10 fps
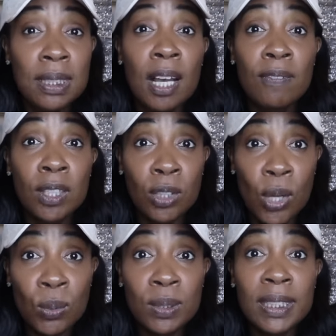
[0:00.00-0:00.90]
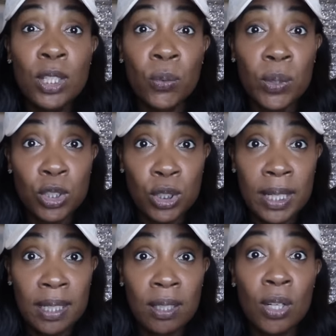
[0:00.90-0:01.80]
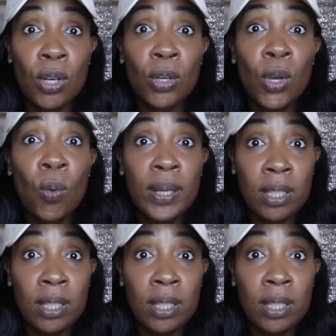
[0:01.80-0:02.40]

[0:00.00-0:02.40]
of the loans he originated go